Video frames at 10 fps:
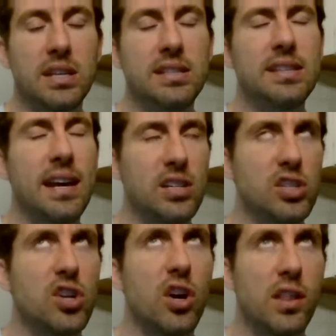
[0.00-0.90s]
because he's actually
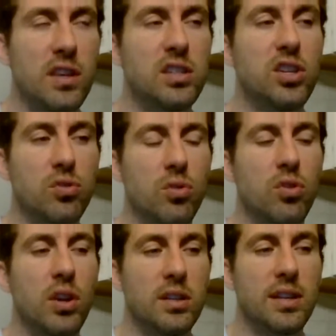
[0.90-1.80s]
started this year's
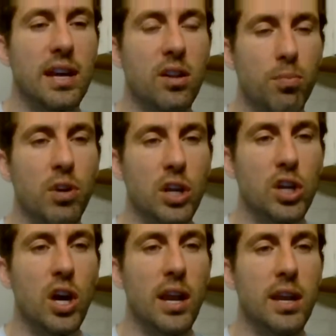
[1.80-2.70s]
recruiting cycle pretty
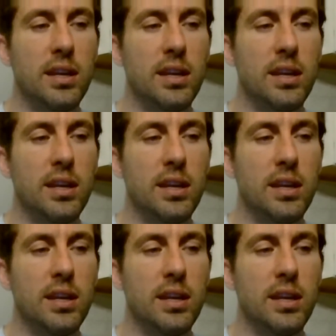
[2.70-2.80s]
good.